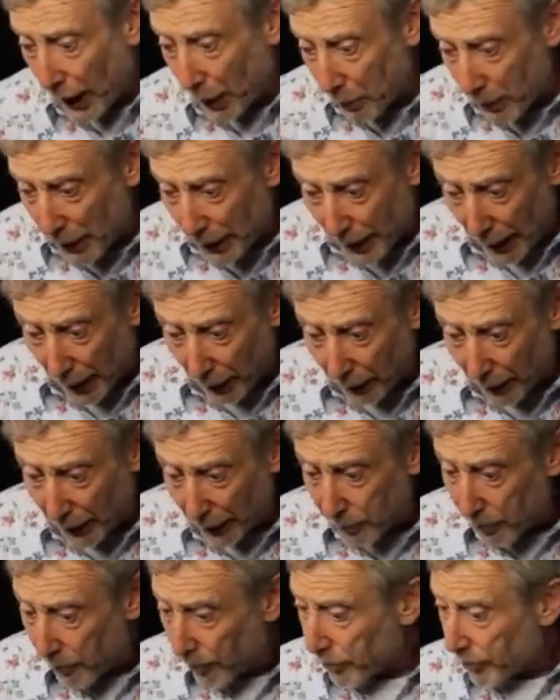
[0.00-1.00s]
at me
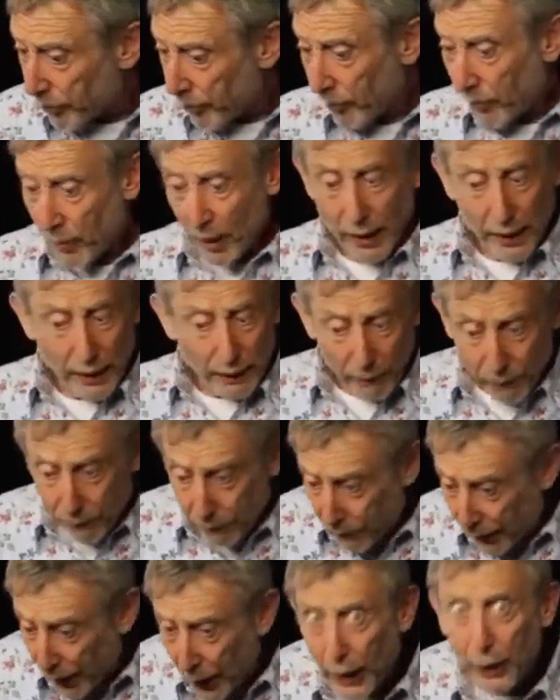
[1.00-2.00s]
going,
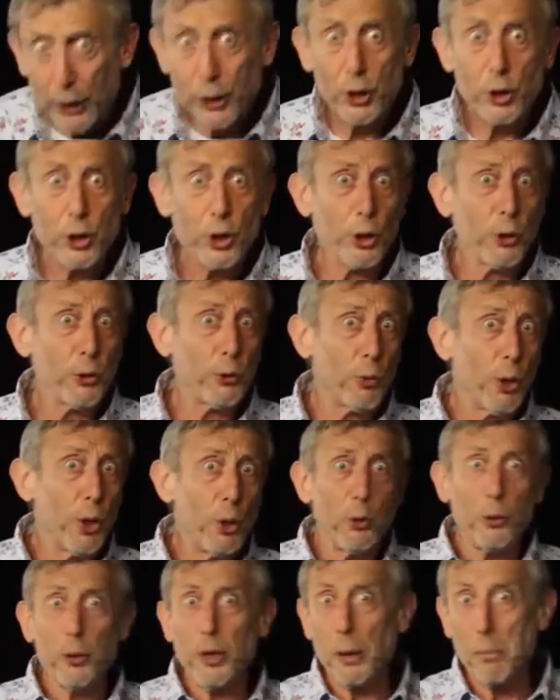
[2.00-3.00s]
first you
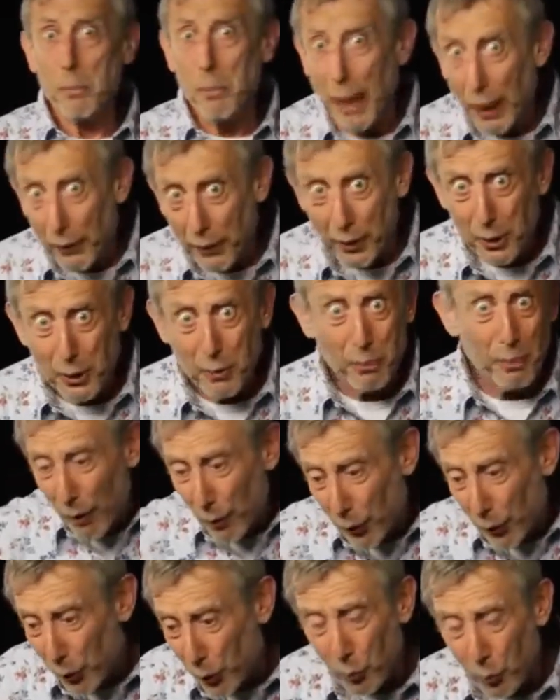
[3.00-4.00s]
threw your mother's
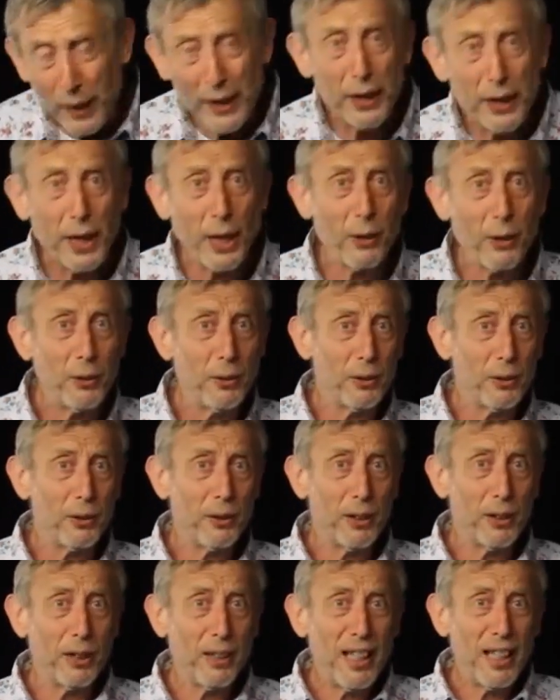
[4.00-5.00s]
out of the window,
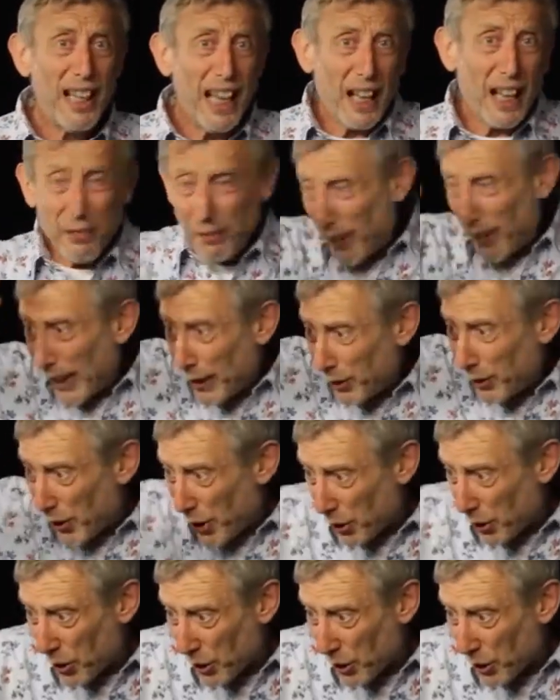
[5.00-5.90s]
and then you